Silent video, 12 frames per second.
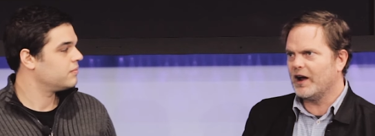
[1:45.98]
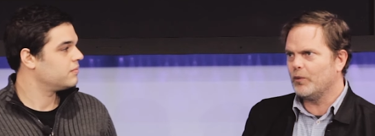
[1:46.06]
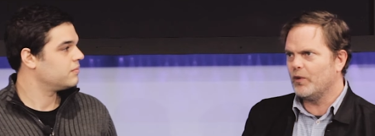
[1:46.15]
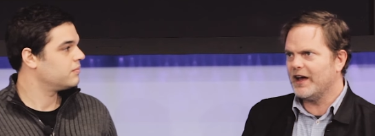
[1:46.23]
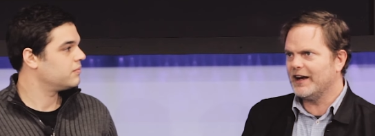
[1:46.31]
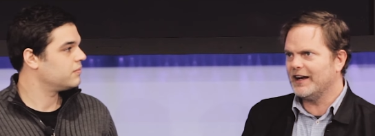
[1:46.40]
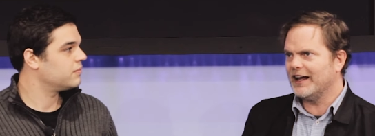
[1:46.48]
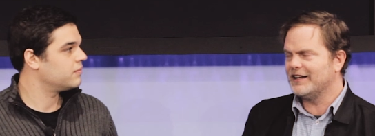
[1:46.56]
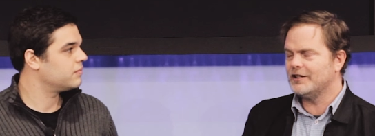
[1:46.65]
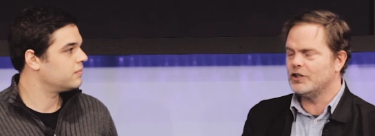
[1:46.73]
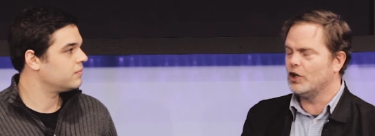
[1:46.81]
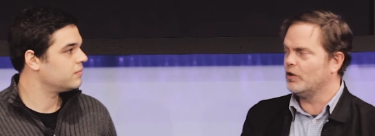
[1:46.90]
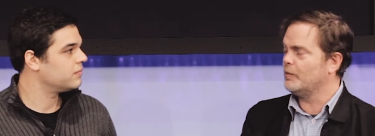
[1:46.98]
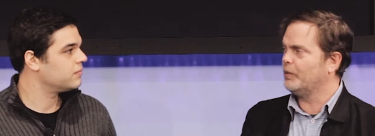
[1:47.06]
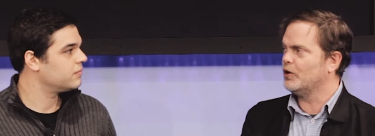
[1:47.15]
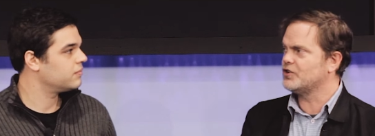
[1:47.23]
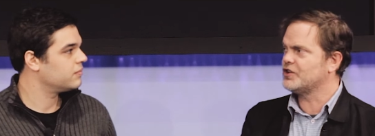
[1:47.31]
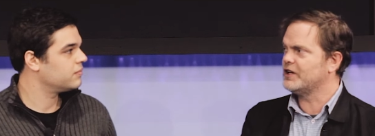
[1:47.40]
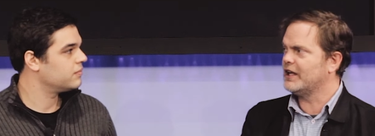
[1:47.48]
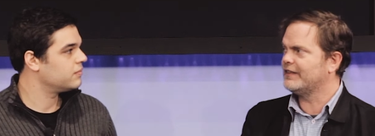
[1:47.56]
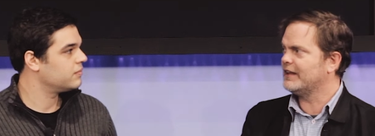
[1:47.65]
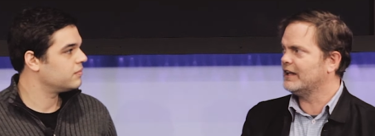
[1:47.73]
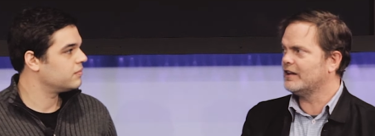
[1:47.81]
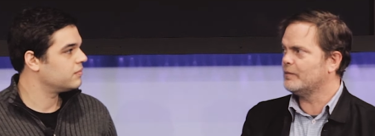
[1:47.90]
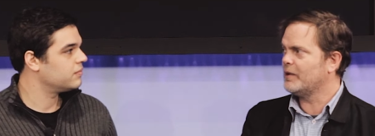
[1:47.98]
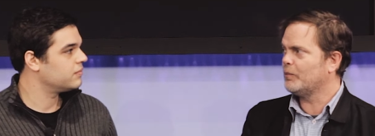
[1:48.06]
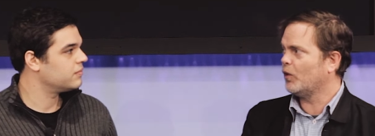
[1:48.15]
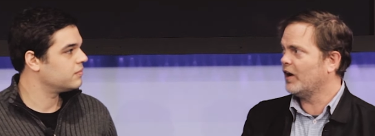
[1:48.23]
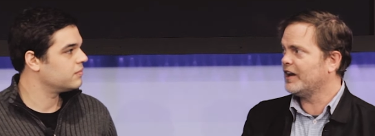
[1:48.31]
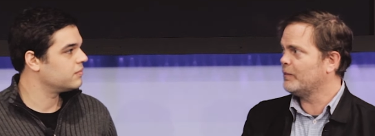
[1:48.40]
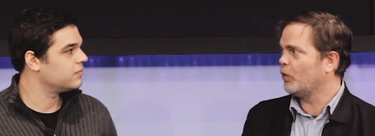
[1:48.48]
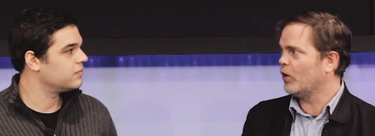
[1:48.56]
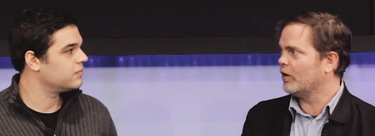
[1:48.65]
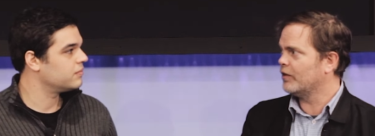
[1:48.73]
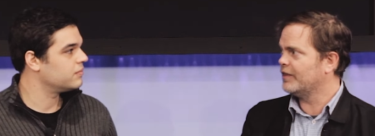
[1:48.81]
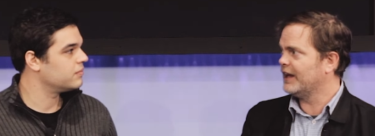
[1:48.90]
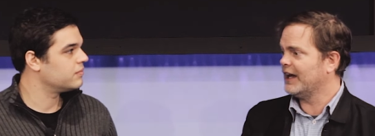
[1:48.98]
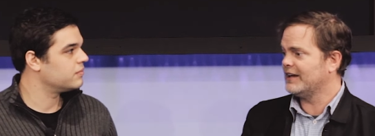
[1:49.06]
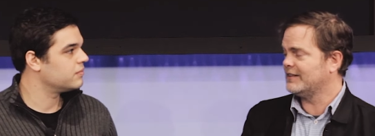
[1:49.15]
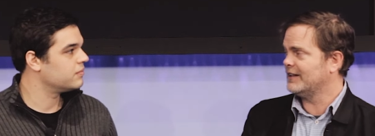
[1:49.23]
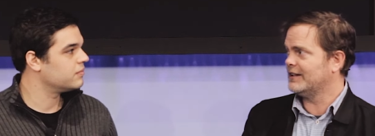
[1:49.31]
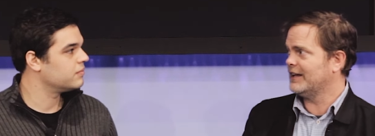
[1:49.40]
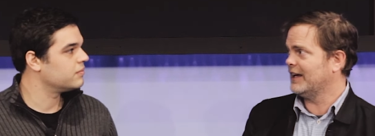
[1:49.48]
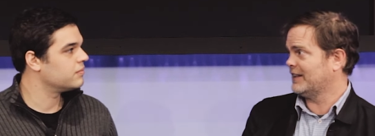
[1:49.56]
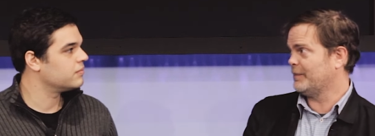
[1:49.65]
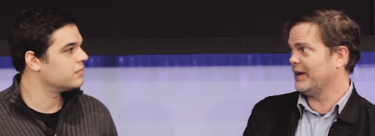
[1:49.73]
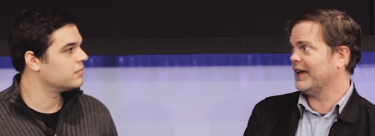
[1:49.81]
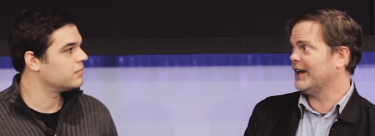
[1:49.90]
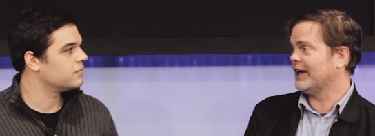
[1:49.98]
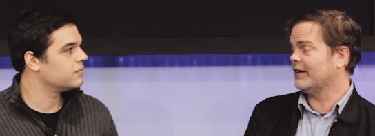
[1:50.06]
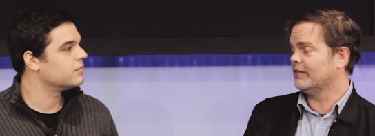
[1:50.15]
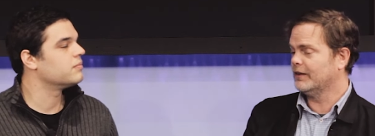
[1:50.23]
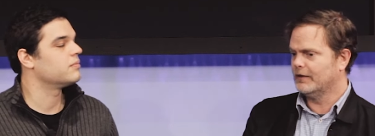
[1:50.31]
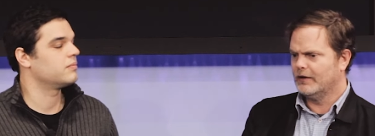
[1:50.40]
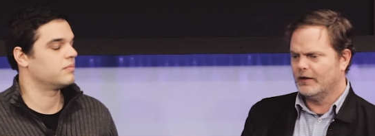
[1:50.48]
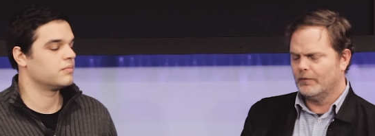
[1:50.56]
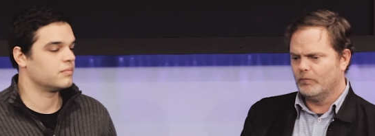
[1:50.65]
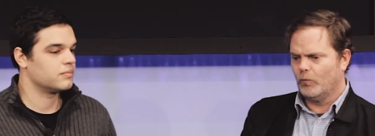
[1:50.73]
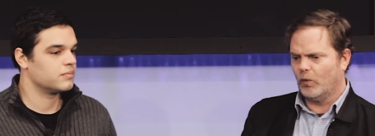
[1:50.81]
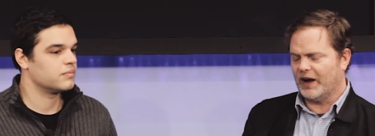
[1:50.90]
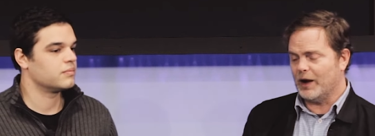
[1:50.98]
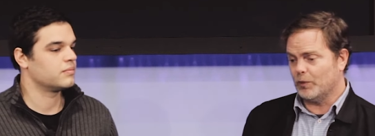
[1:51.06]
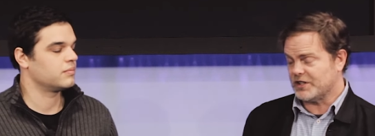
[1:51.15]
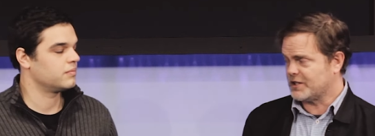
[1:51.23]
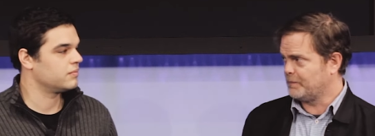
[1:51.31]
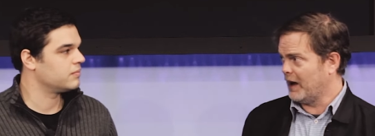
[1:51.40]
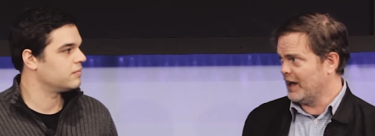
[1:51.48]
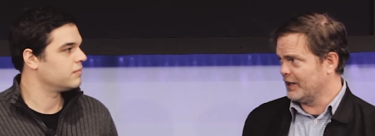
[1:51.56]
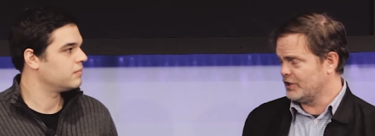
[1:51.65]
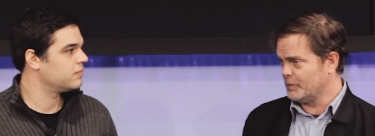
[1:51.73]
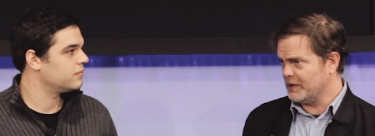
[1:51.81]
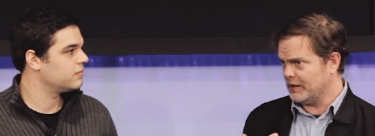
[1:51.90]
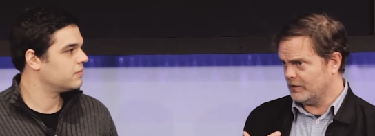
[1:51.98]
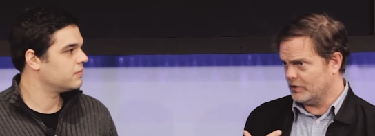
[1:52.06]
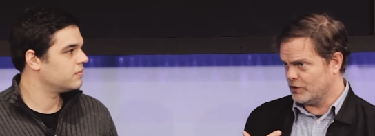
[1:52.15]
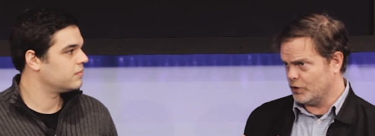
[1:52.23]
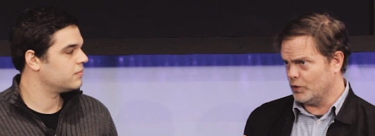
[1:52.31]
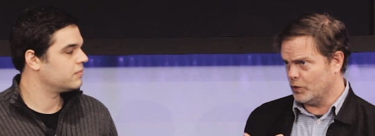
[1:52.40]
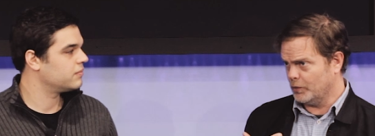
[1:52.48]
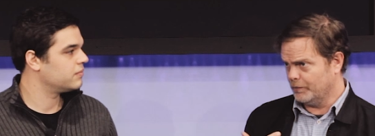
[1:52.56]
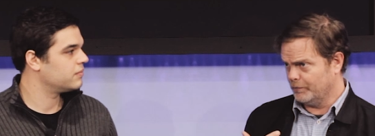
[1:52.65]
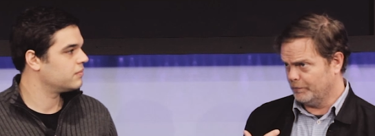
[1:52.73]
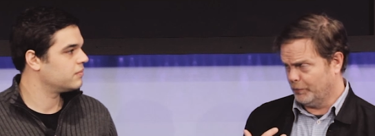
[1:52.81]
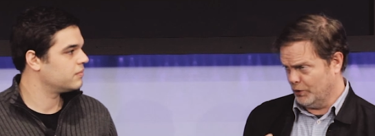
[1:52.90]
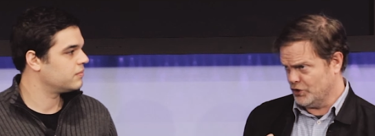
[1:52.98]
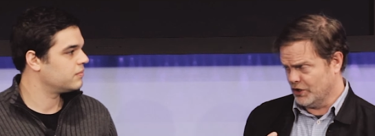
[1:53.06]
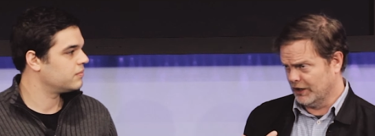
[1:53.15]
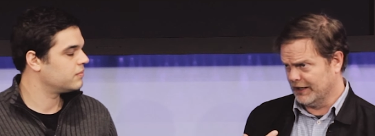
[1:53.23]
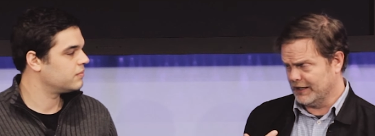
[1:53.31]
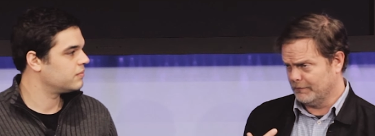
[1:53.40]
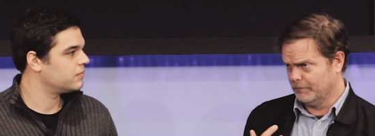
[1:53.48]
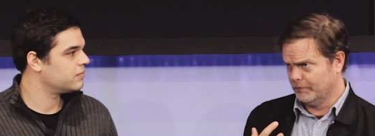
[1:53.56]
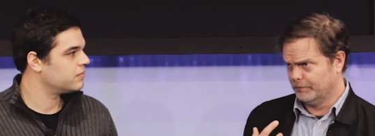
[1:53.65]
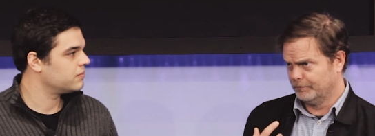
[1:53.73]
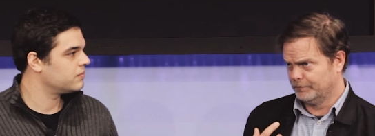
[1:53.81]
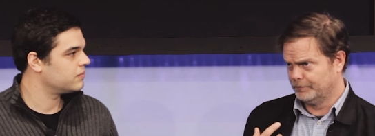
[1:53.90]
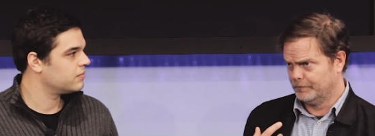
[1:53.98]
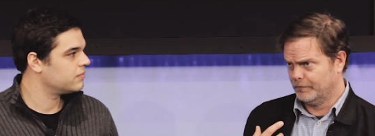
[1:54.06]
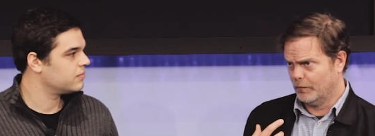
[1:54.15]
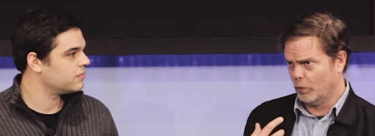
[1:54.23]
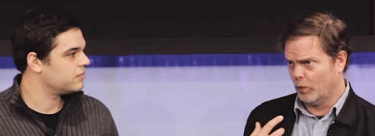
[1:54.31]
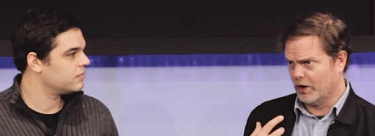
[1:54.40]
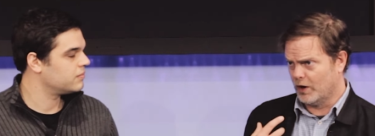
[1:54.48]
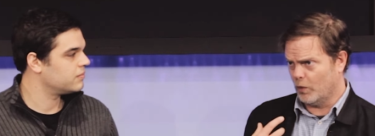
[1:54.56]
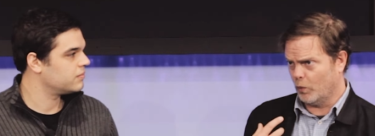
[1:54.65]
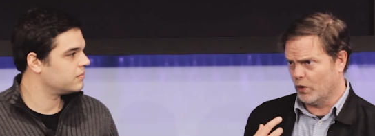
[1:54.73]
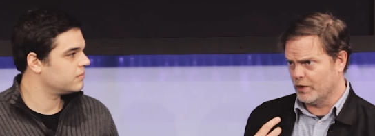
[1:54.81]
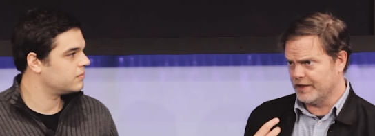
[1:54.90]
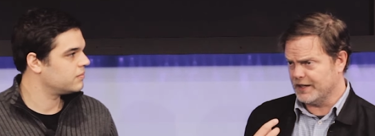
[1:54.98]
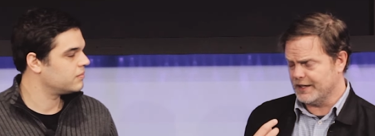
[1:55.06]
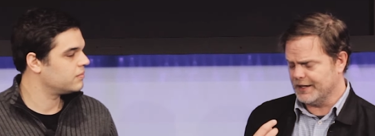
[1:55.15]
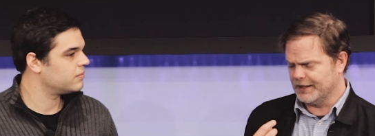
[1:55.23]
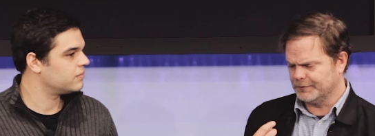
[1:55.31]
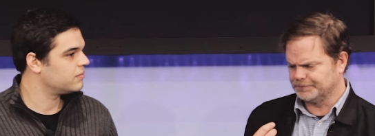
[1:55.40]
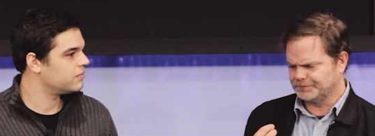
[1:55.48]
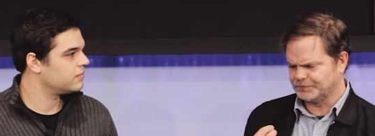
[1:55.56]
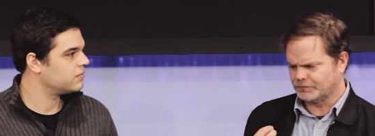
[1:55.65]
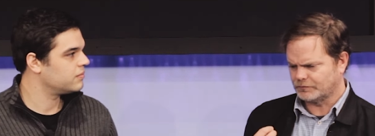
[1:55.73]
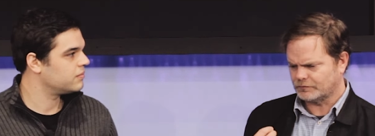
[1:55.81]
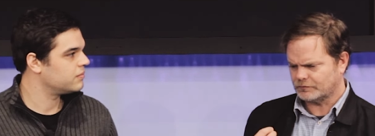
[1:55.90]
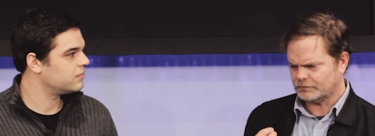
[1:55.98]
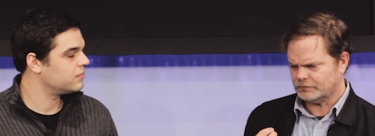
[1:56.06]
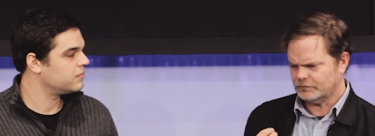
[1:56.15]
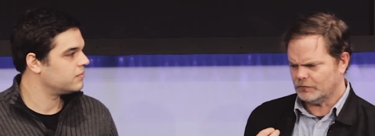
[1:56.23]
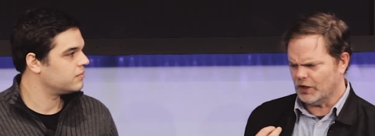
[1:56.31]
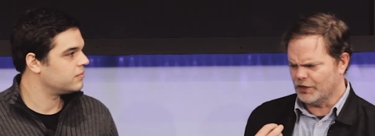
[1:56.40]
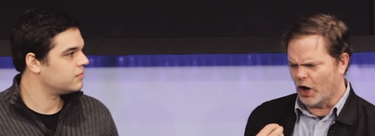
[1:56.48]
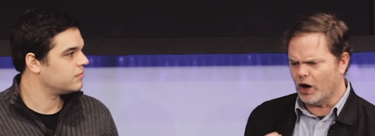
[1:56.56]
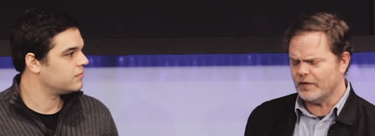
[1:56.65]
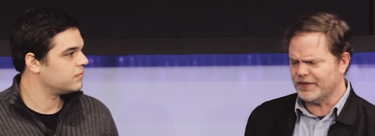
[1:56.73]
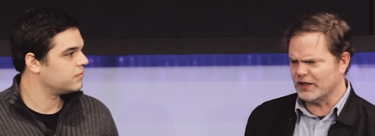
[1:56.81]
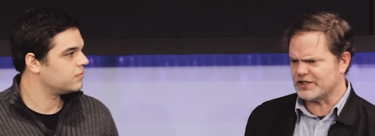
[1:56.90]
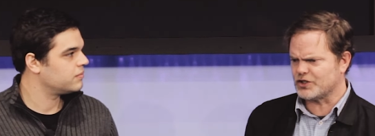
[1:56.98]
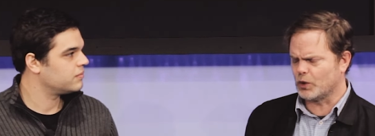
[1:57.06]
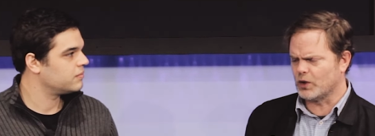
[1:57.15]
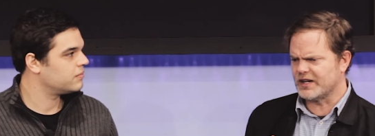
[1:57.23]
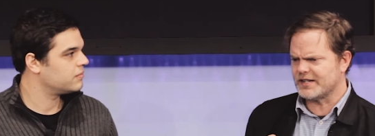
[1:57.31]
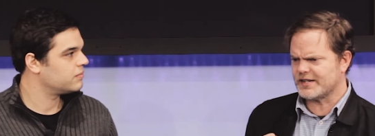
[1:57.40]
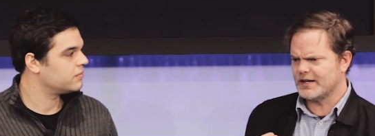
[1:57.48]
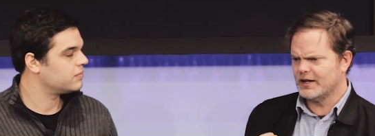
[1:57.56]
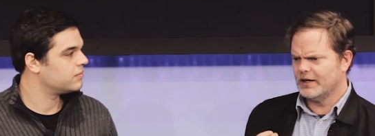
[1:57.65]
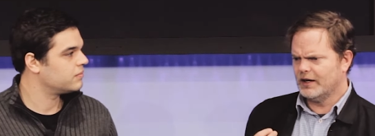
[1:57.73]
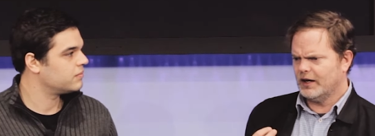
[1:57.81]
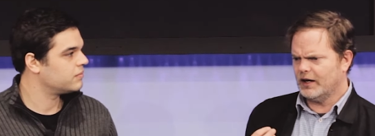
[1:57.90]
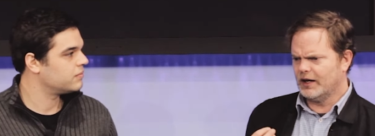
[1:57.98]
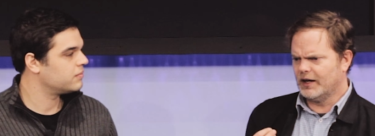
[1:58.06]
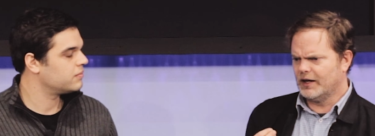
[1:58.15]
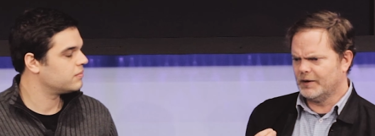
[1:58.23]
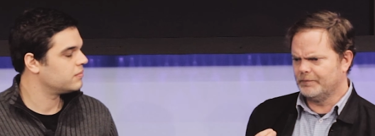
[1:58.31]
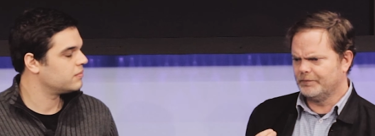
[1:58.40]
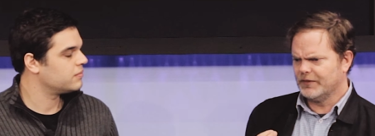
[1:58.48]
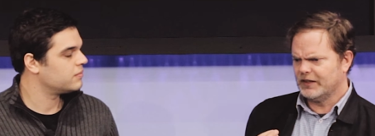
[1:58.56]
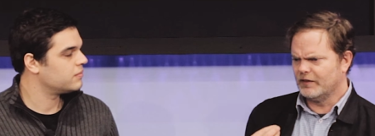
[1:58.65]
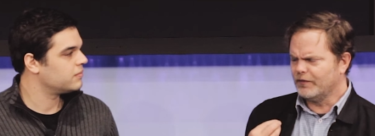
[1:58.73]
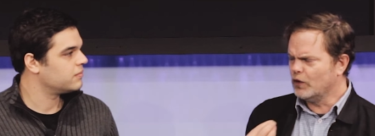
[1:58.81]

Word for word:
Speaker 1: where I read and I didn't know the person at the end of the memoir any more than I did at the beginning. What I responded to me to personally were, were the, um, the heartfelt stories, um, the